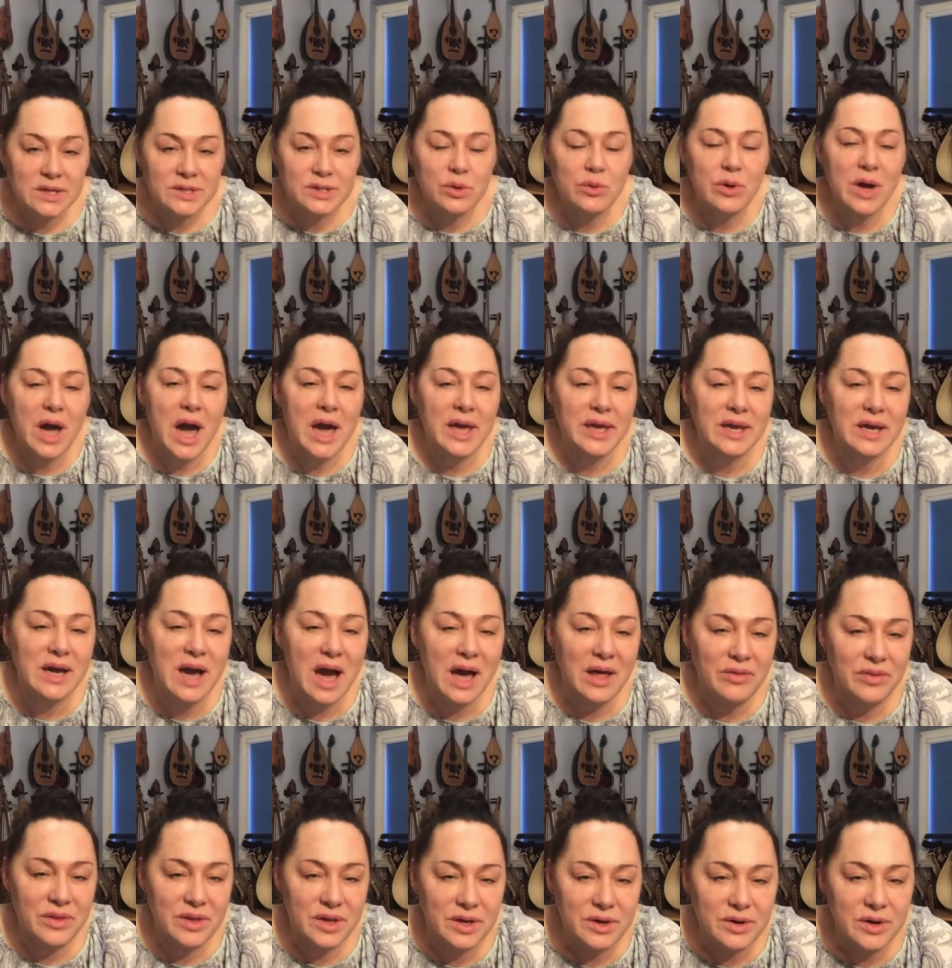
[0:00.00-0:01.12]
So I
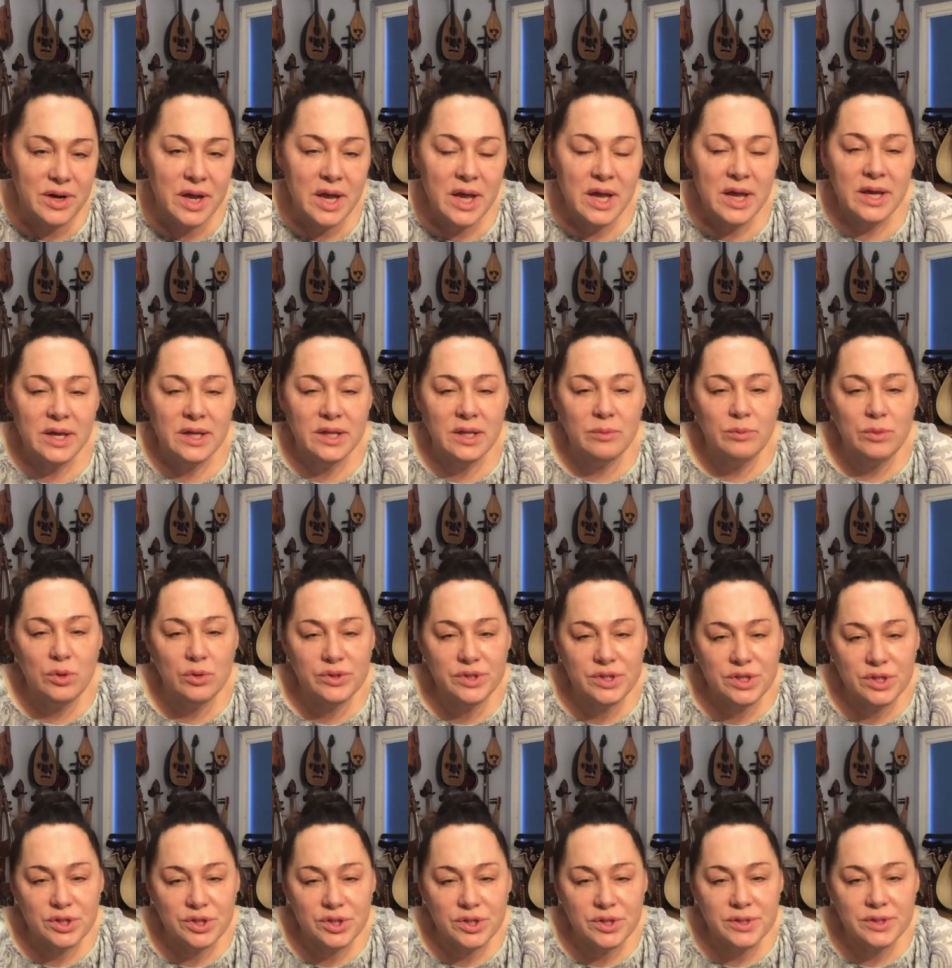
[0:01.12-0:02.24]
gather uh,
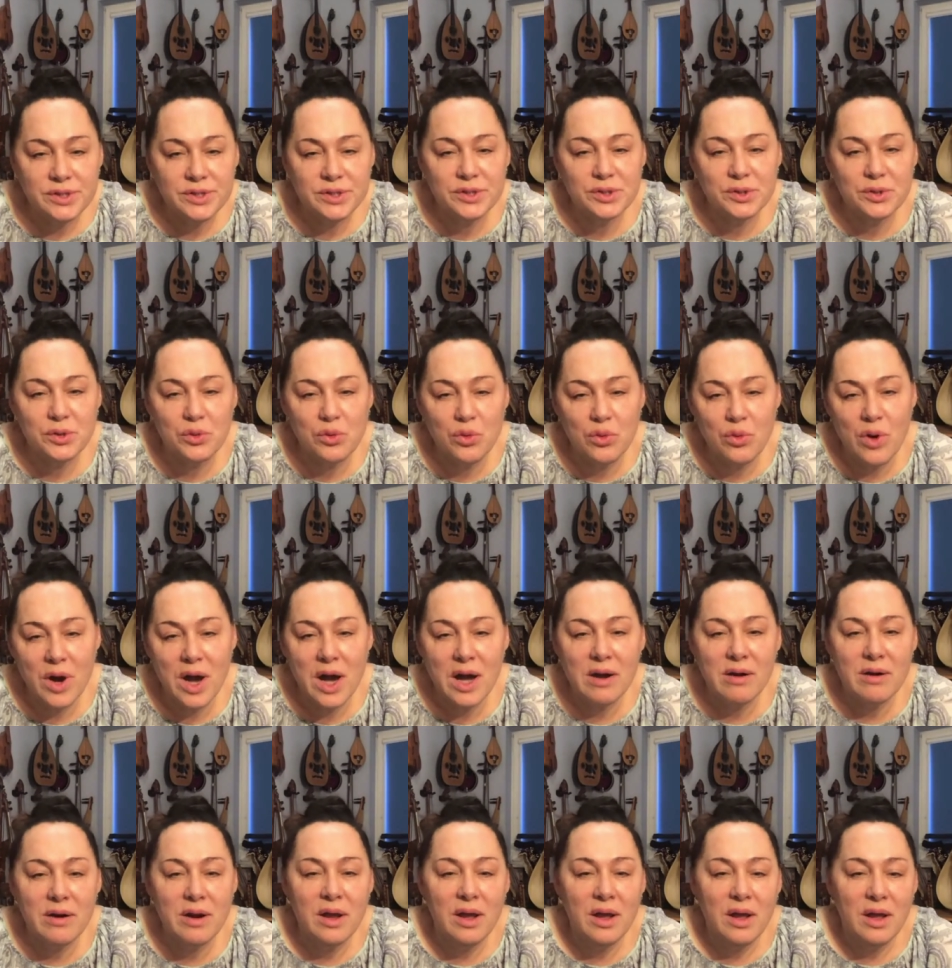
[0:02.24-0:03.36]
musicians who
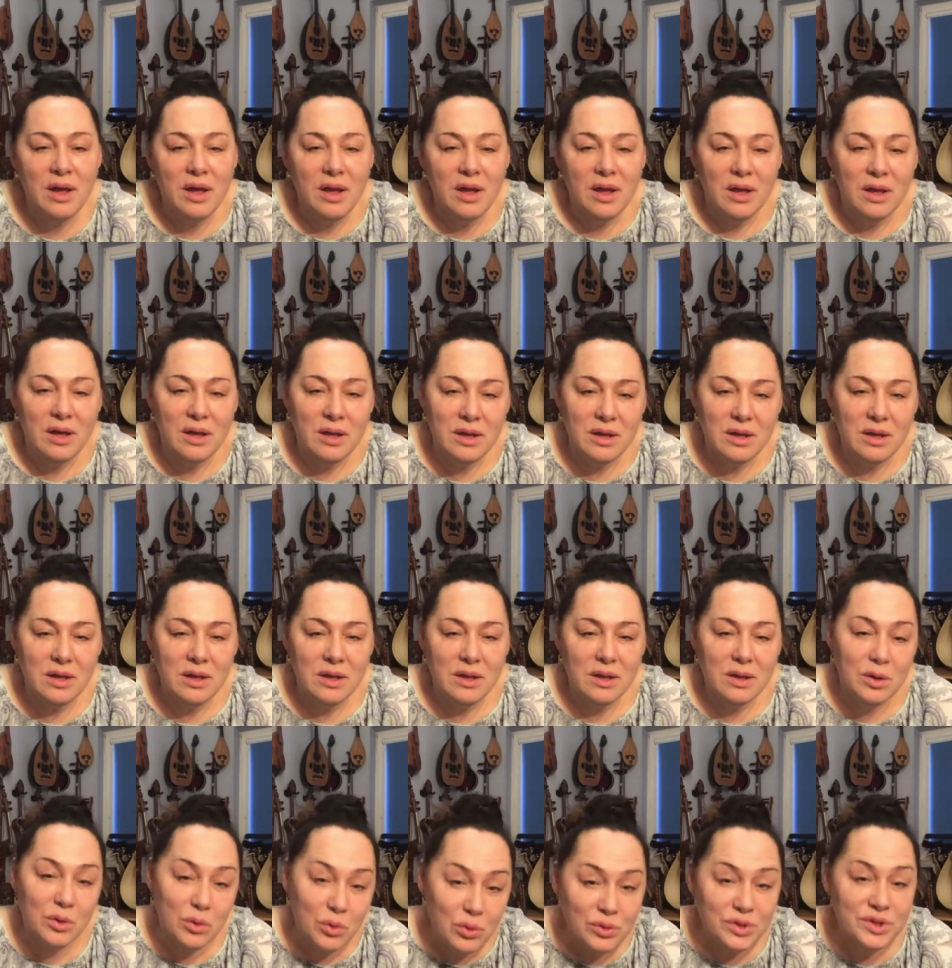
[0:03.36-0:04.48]
are
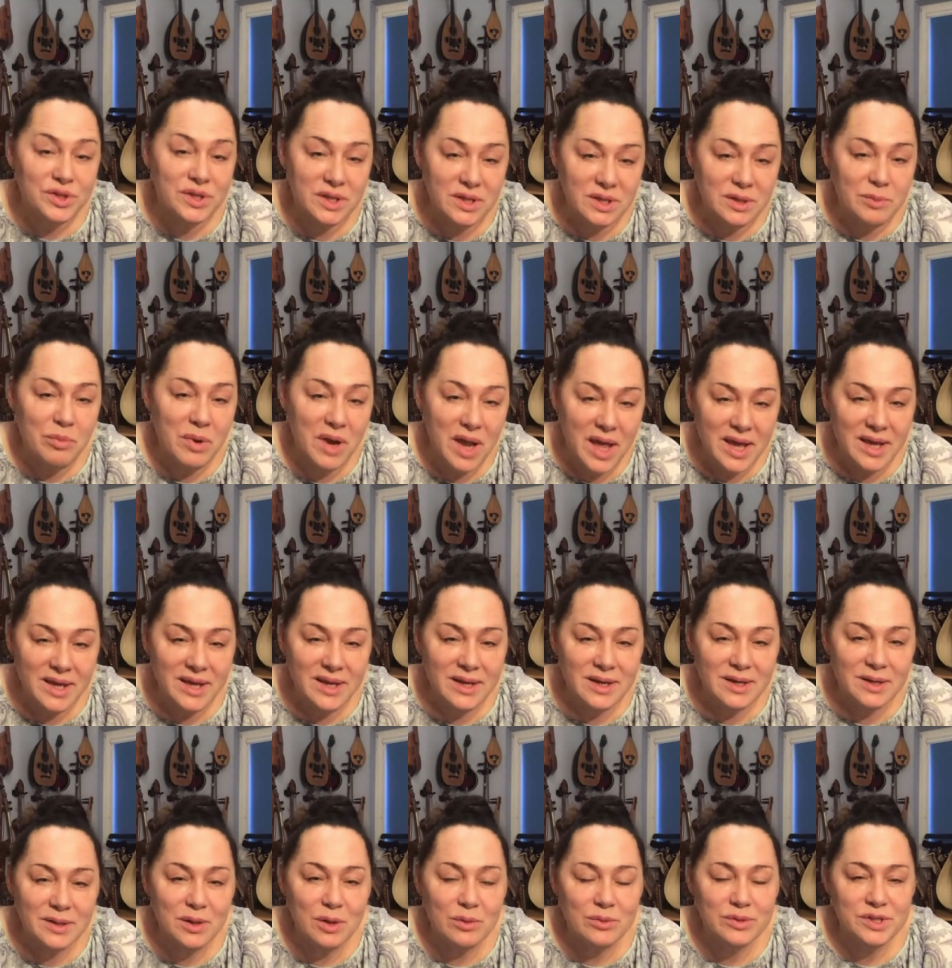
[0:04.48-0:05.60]
uh, good in
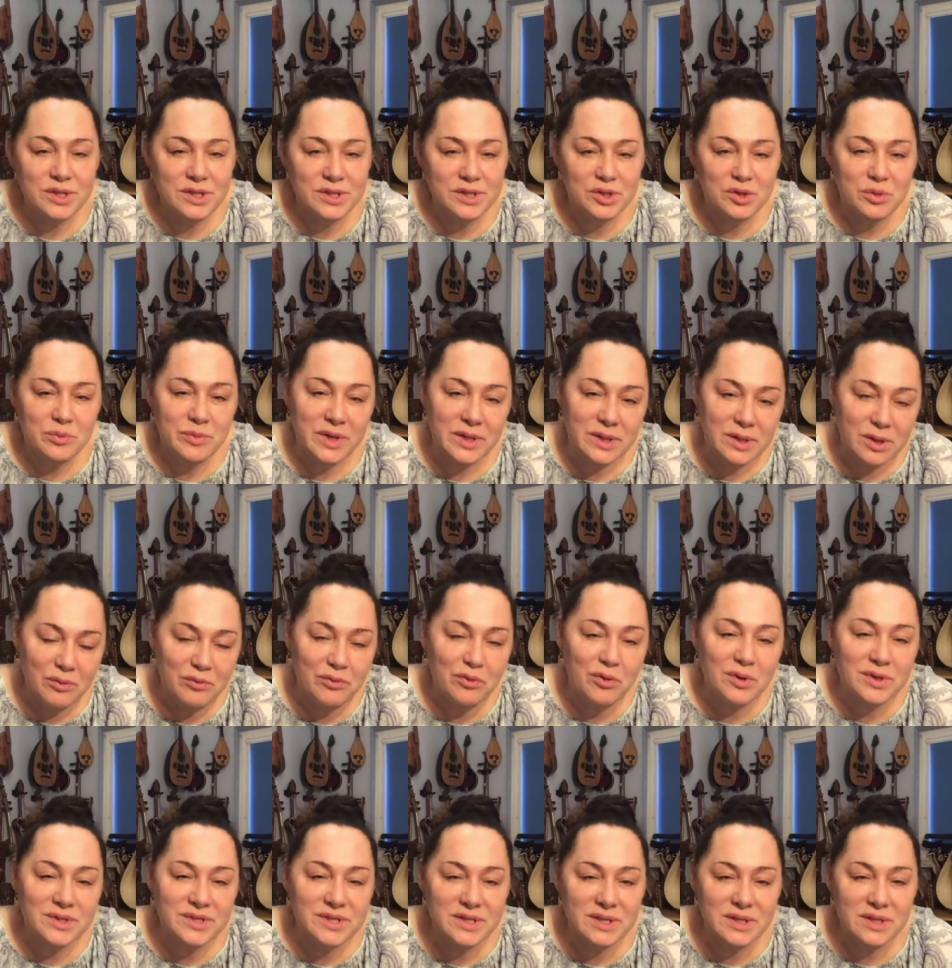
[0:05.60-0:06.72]
playing those instruments. Of
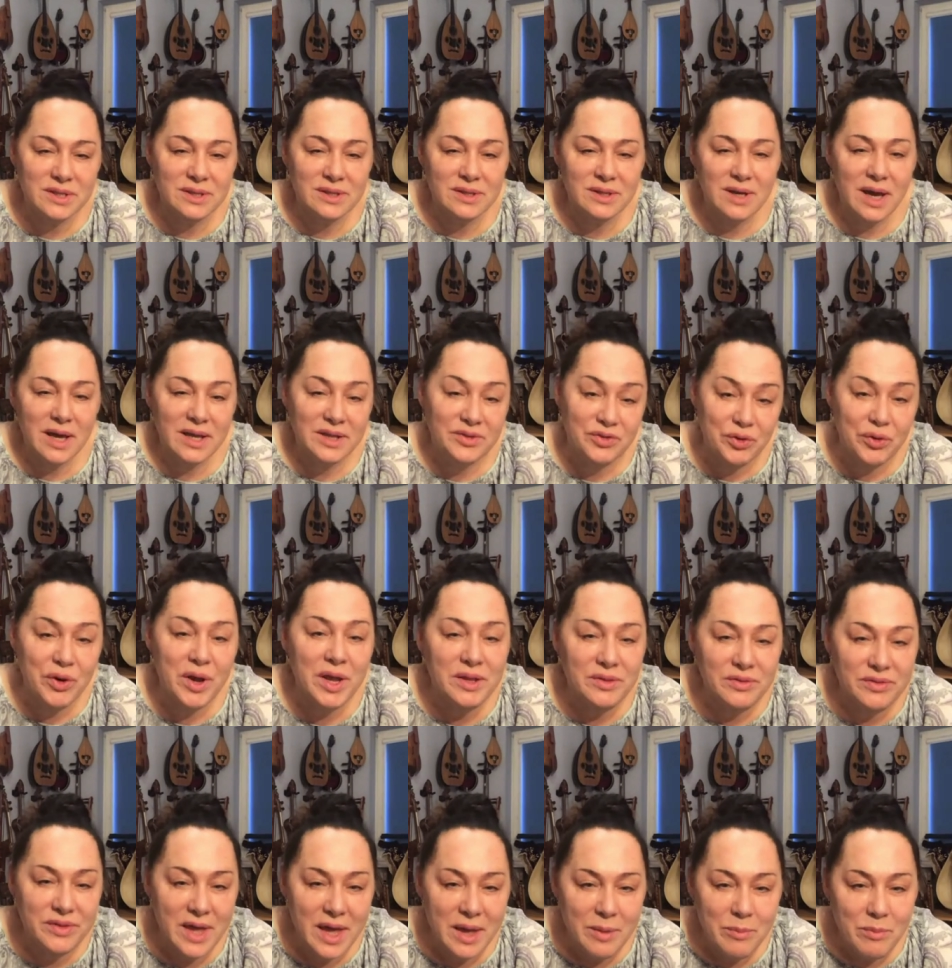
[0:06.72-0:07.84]
course, the, I
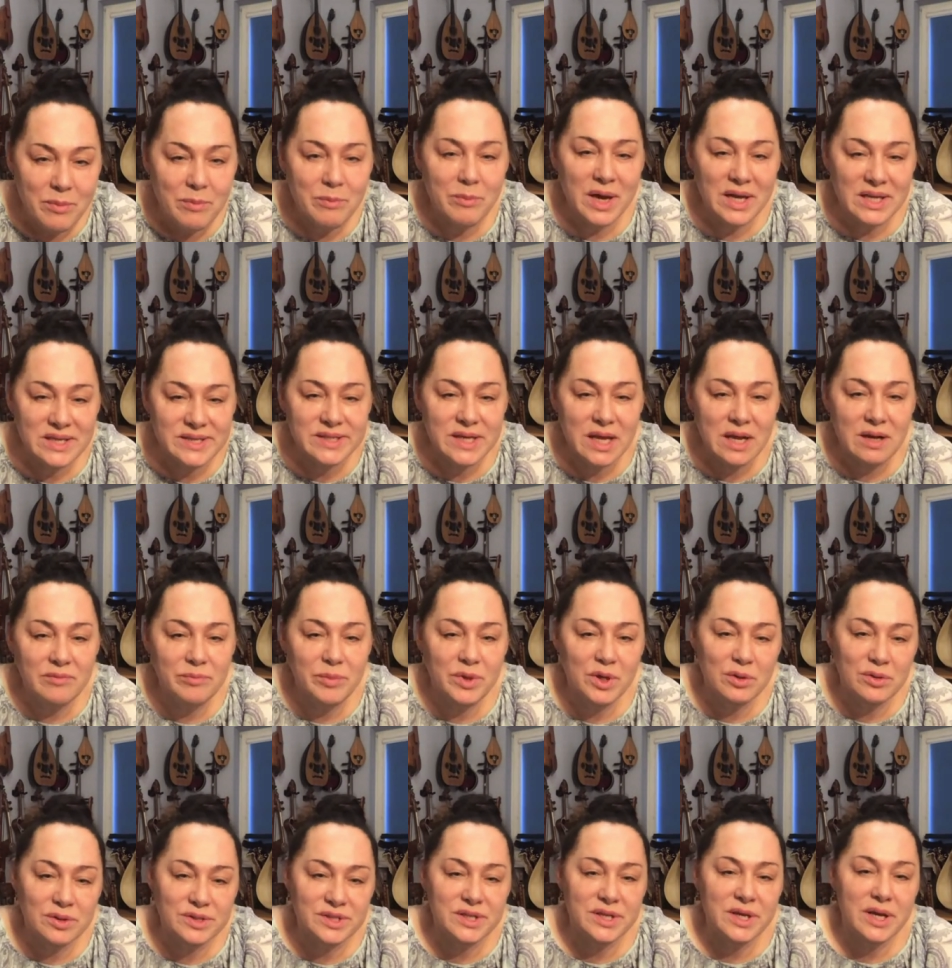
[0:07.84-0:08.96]
train them myself
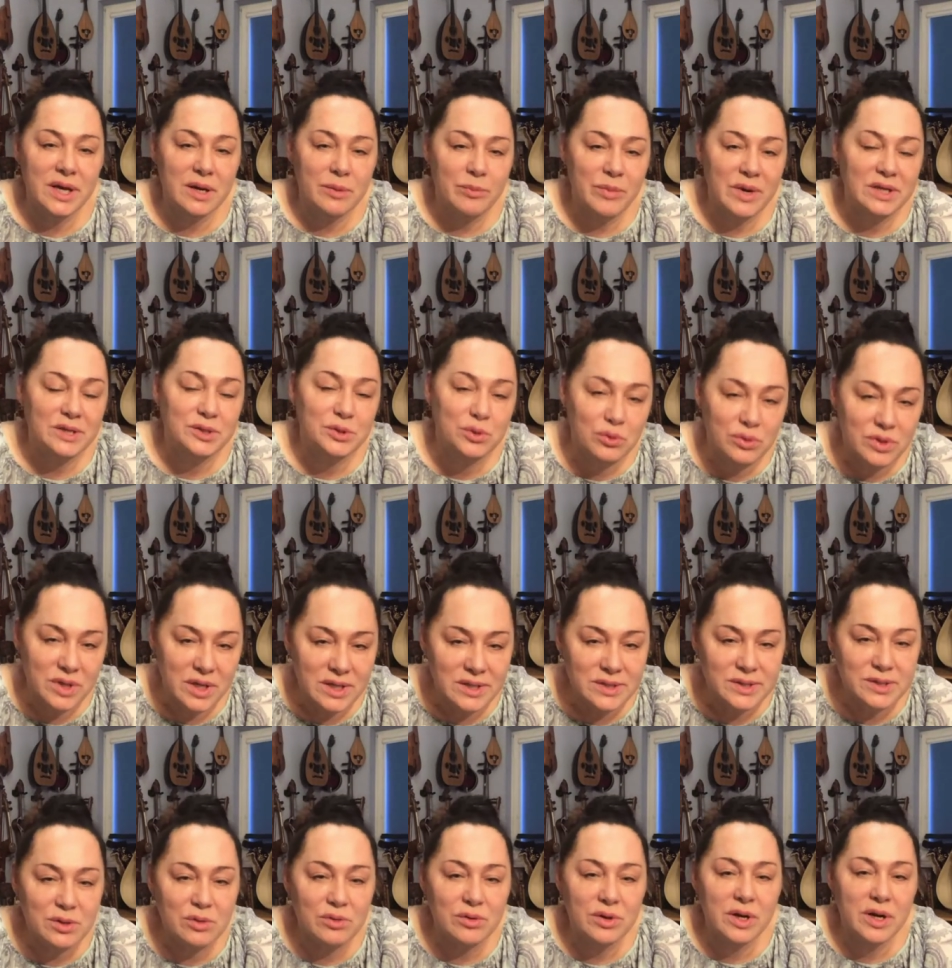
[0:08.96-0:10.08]
because they are my
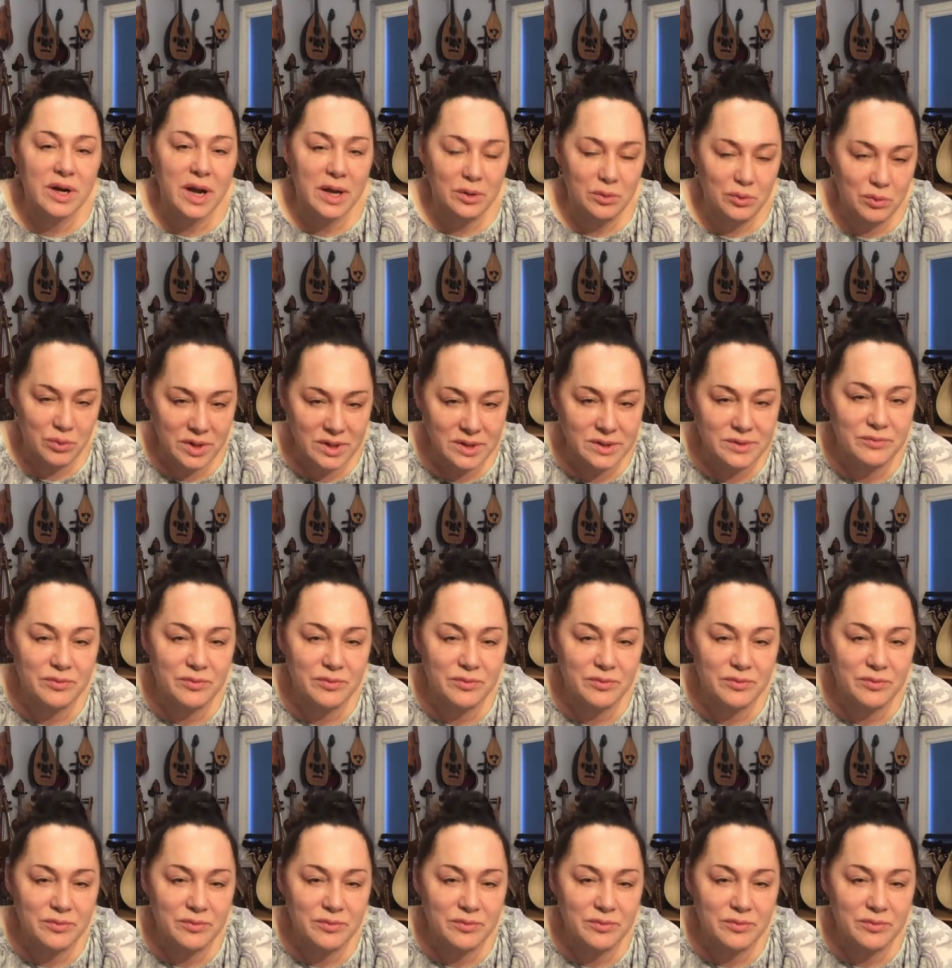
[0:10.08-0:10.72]
students or graduate